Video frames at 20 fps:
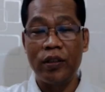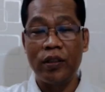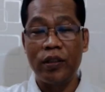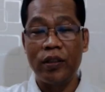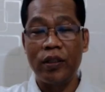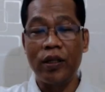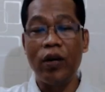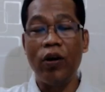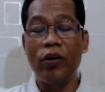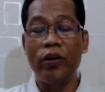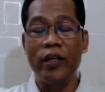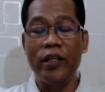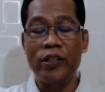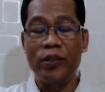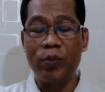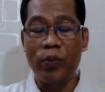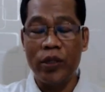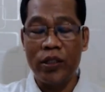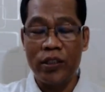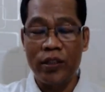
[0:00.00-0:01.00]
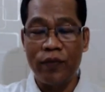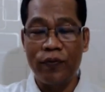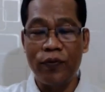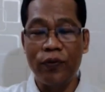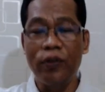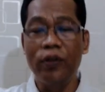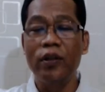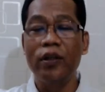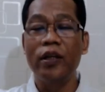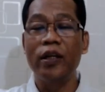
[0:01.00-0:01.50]
God is
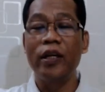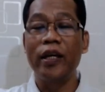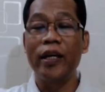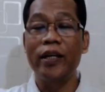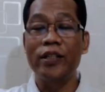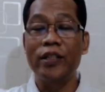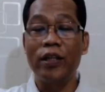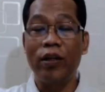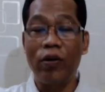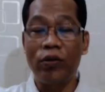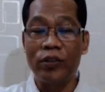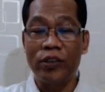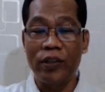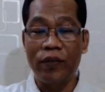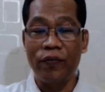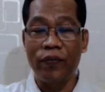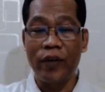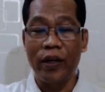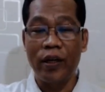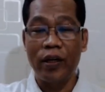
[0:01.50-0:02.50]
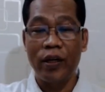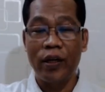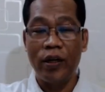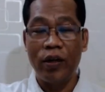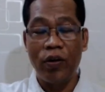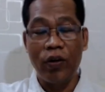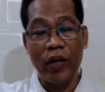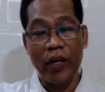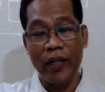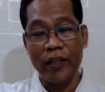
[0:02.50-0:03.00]
merciful, he's long suffering.
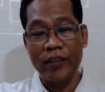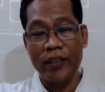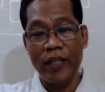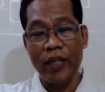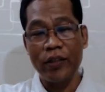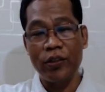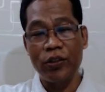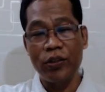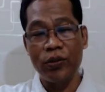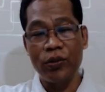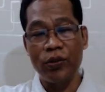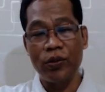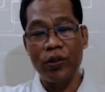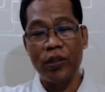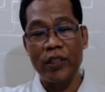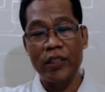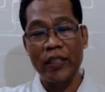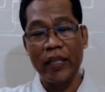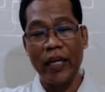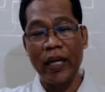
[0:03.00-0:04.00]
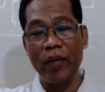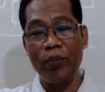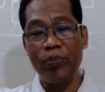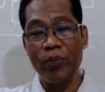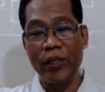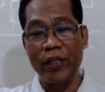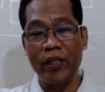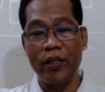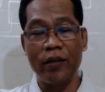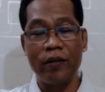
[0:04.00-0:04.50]
Okay, let's turn to 2
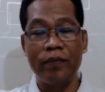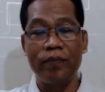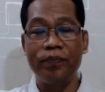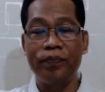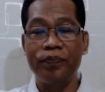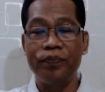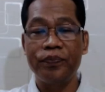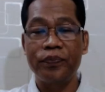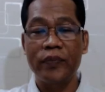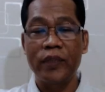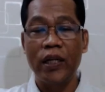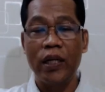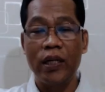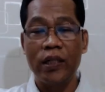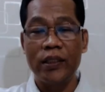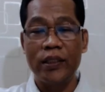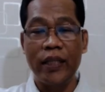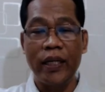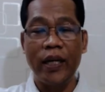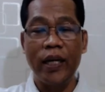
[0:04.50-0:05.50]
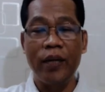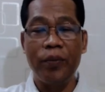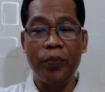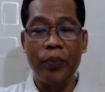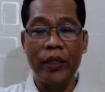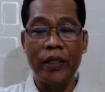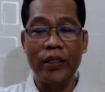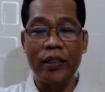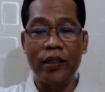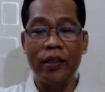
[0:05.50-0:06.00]
Peter. 2
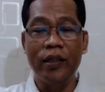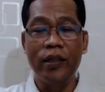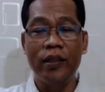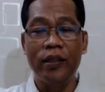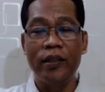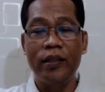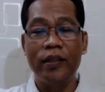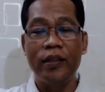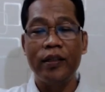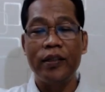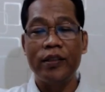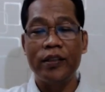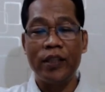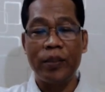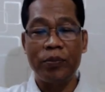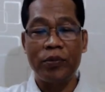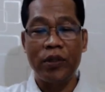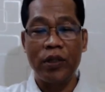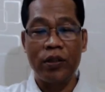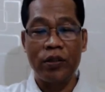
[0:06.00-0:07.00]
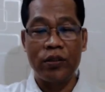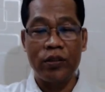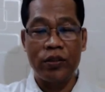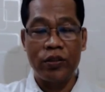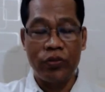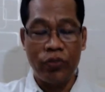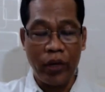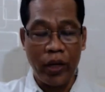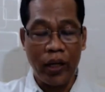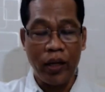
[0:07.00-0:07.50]
Peter chapter
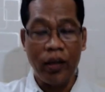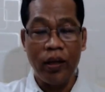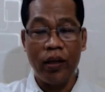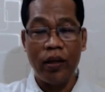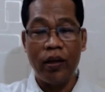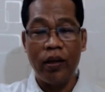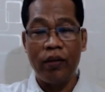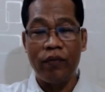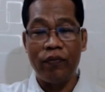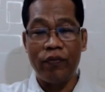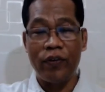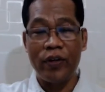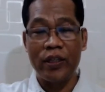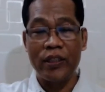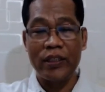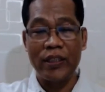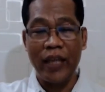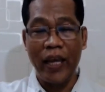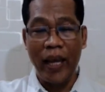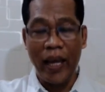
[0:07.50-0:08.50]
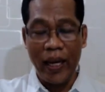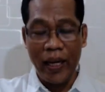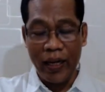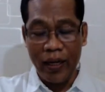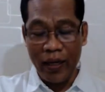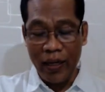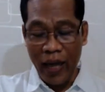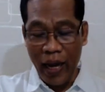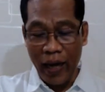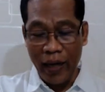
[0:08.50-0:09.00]
3, verse 8
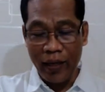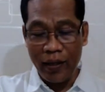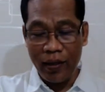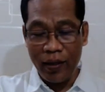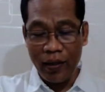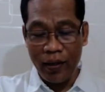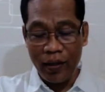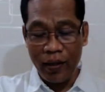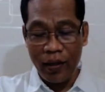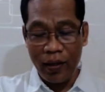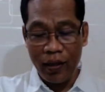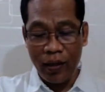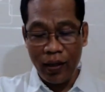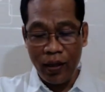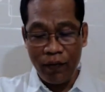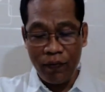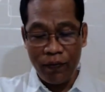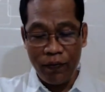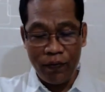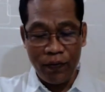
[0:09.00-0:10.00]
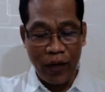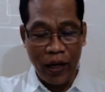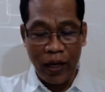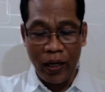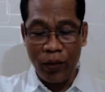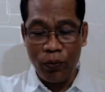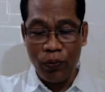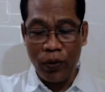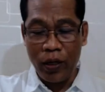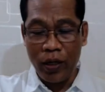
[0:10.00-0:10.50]
and 9. If
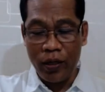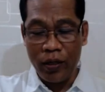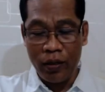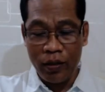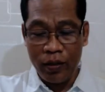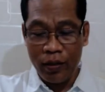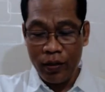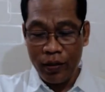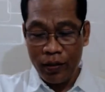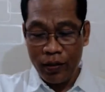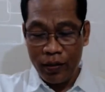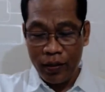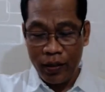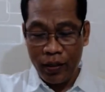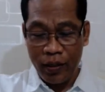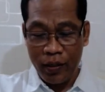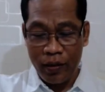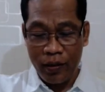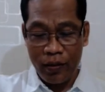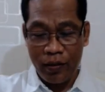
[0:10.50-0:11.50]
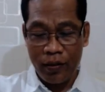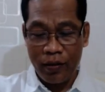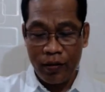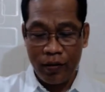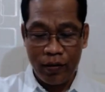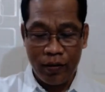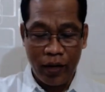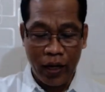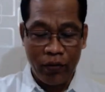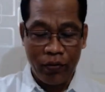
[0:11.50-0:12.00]
anyone
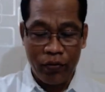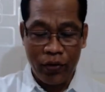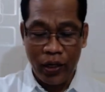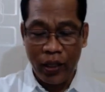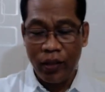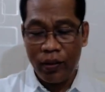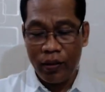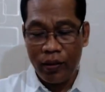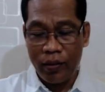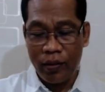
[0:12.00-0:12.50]
can read,